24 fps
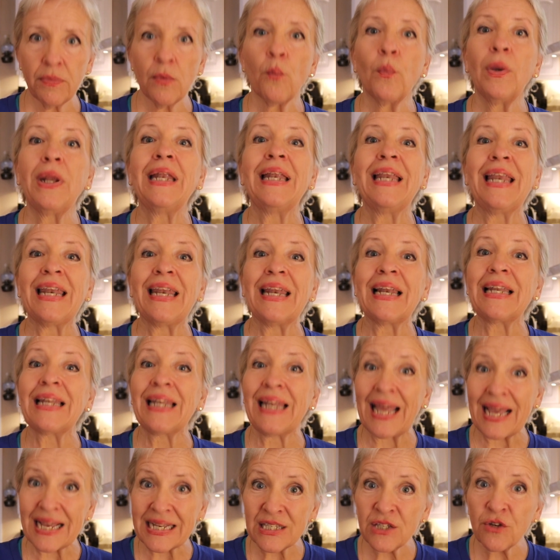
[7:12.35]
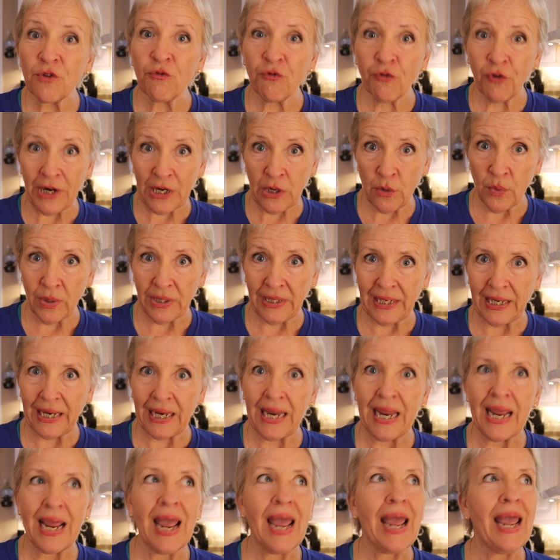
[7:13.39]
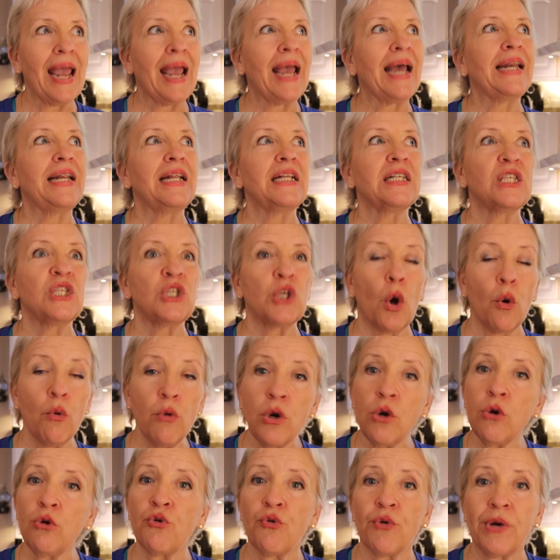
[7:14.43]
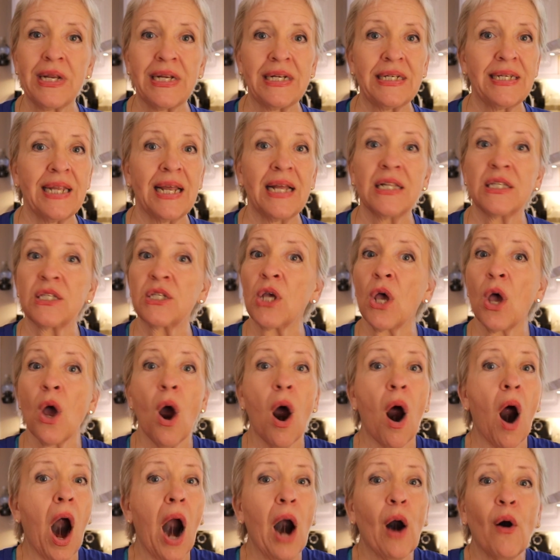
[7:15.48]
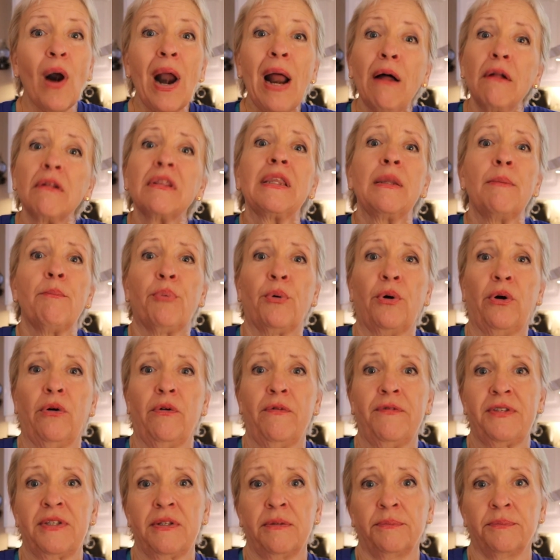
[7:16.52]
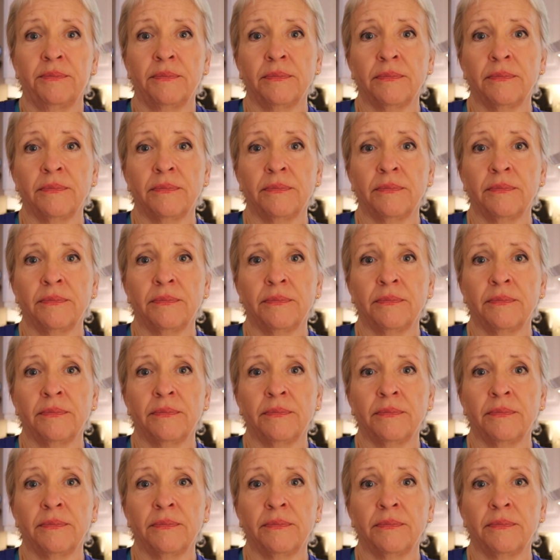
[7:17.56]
We need it less frequently. And it's so nutrient dense, our health improves.